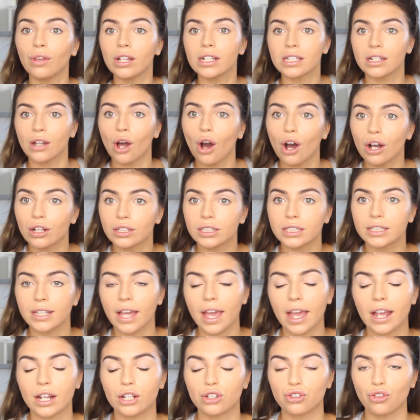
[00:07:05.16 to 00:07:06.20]
this lasts
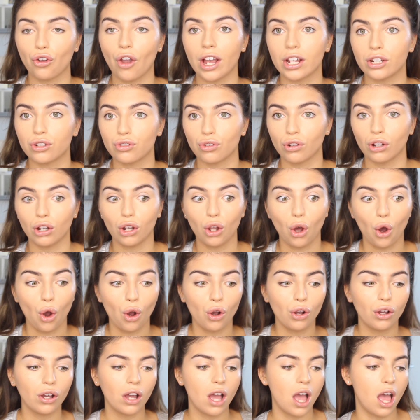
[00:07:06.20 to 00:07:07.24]
extra
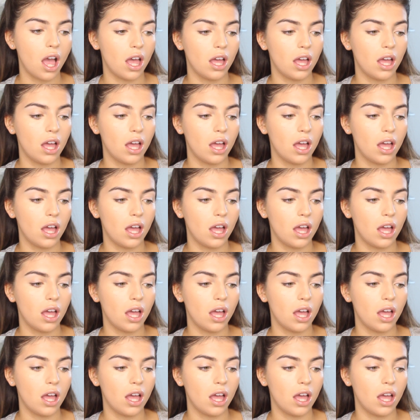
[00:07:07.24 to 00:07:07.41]
long.